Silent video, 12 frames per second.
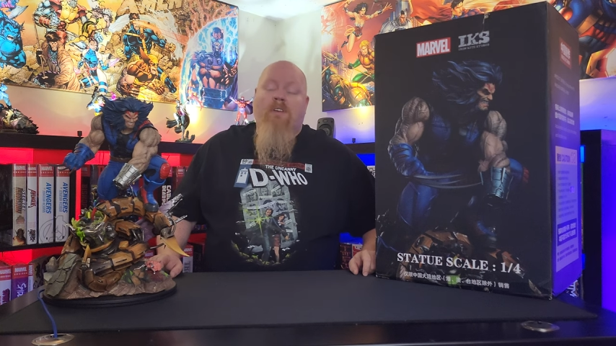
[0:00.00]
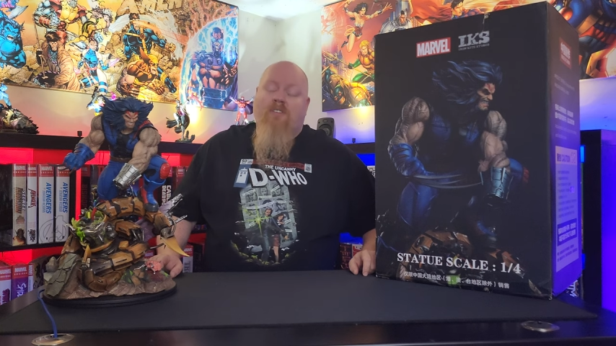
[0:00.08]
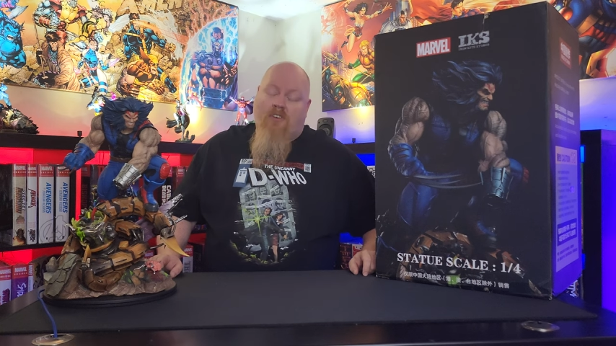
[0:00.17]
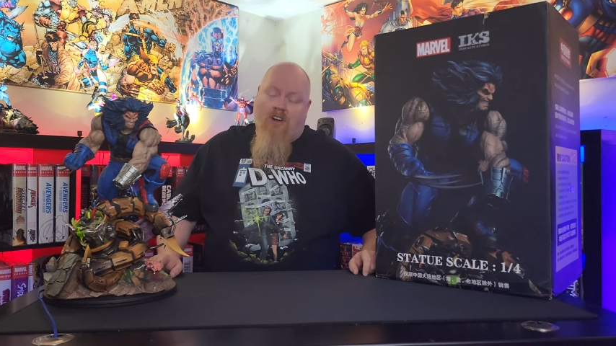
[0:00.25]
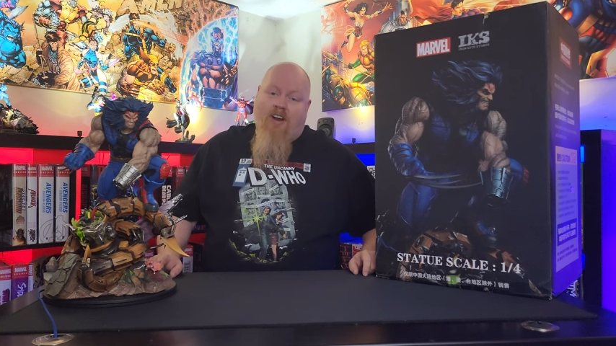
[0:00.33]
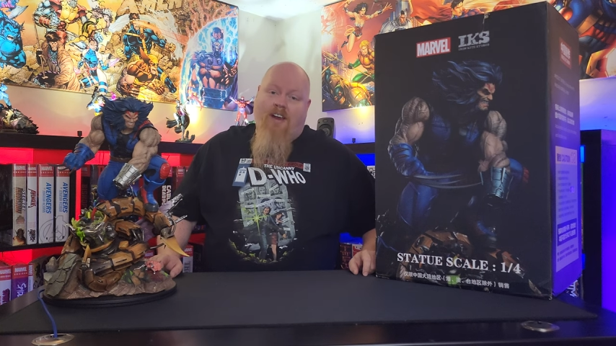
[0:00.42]
be
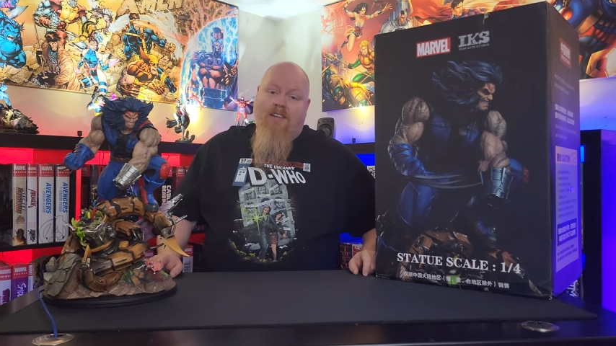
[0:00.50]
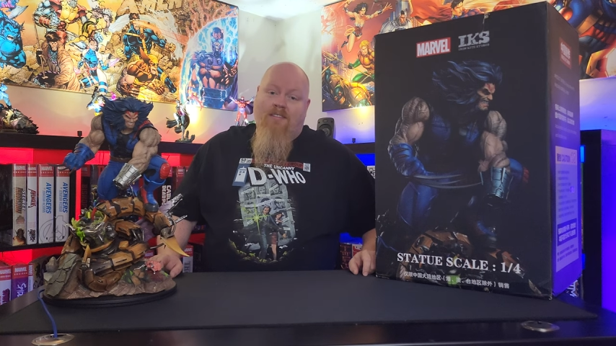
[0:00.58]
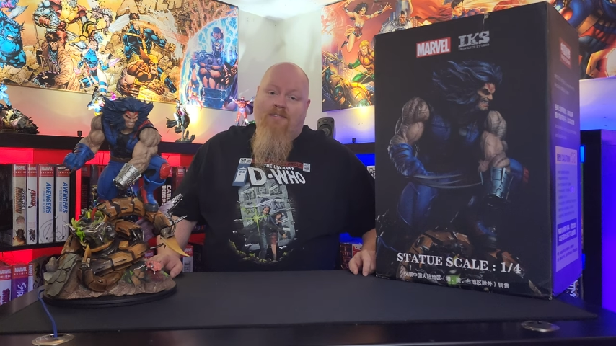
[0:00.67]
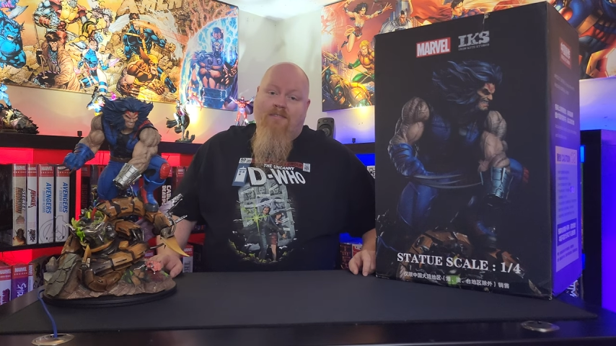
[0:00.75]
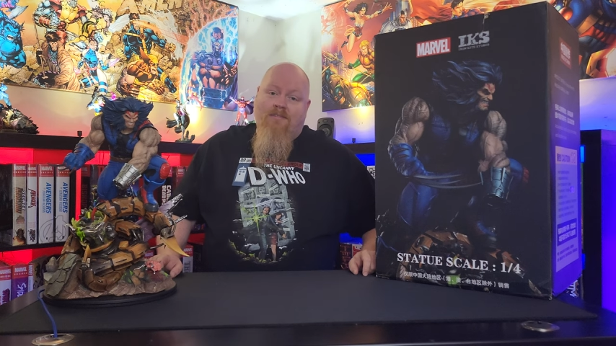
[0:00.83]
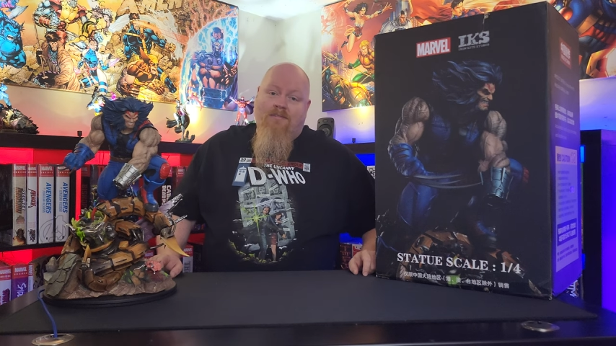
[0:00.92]
sorry.
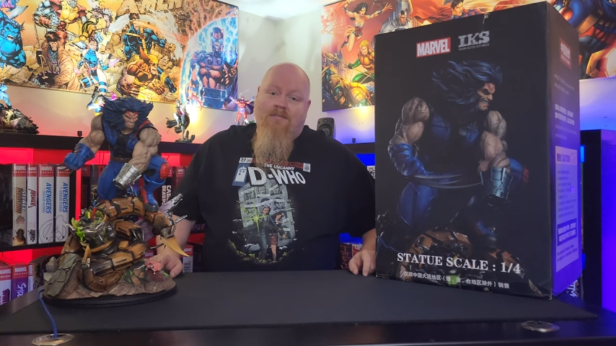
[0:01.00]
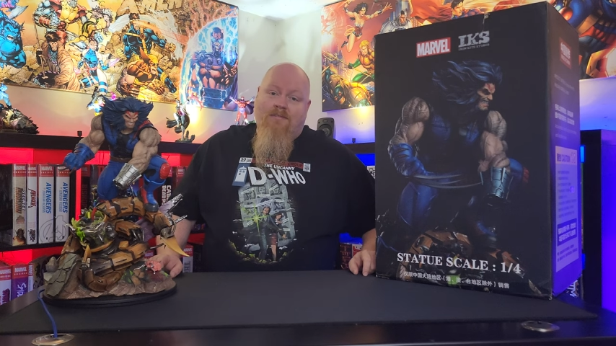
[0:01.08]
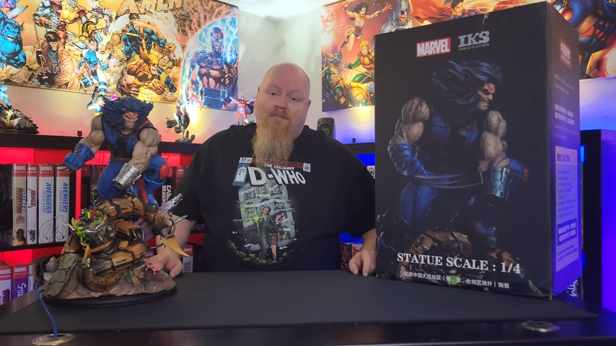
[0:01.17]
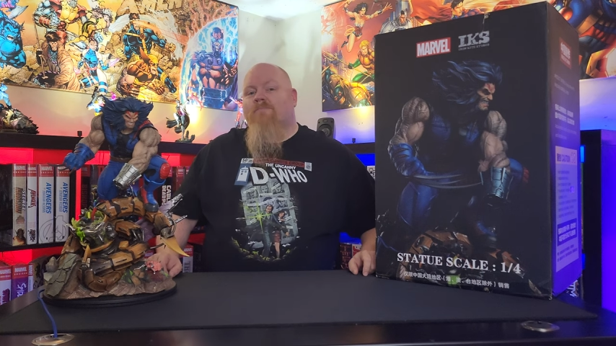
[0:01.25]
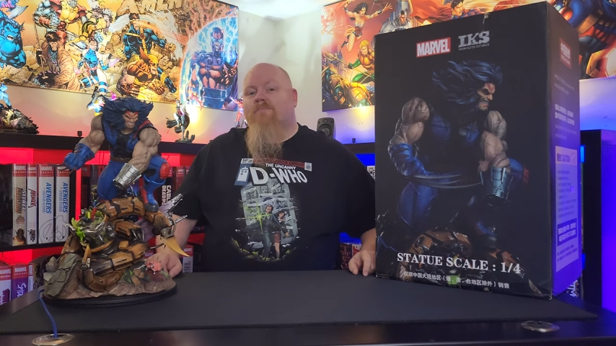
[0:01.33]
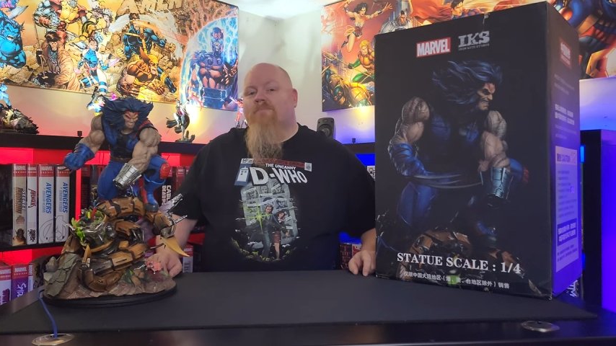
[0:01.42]

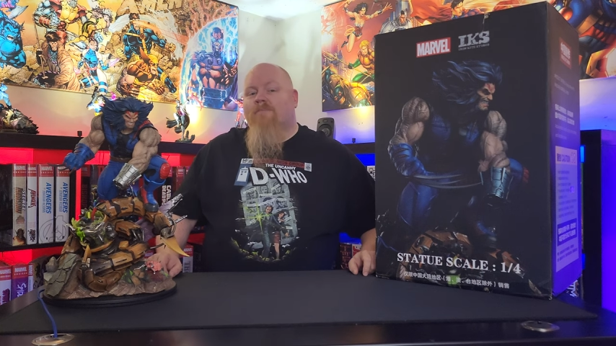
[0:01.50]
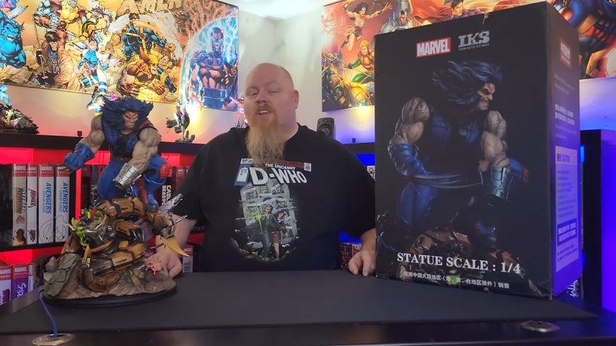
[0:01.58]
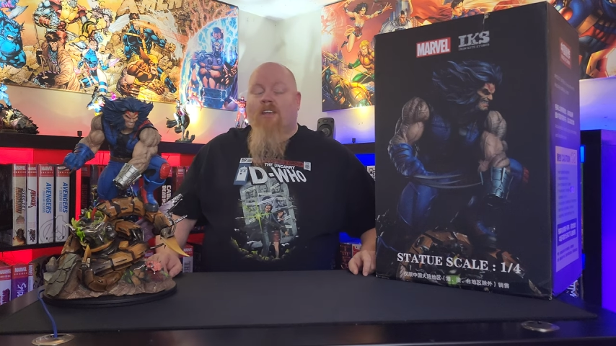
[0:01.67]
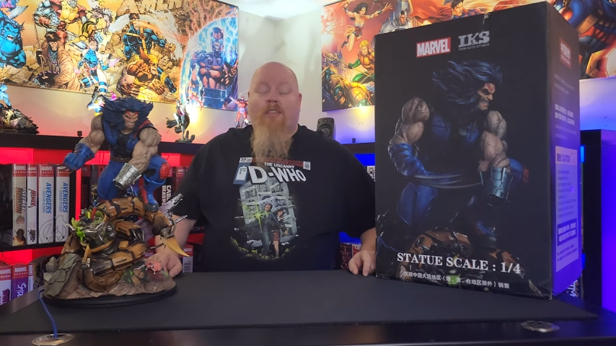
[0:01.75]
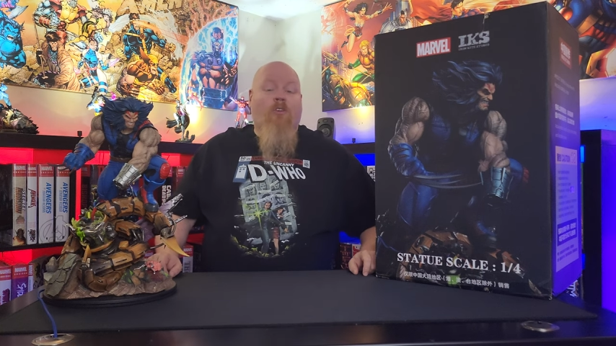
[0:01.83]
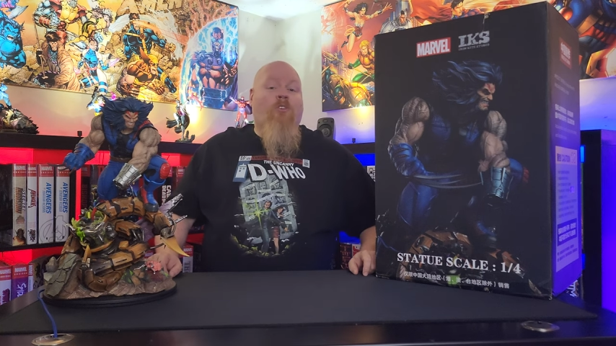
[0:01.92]

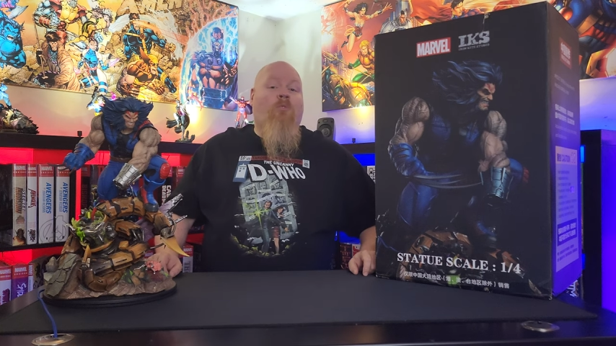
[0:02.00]
There's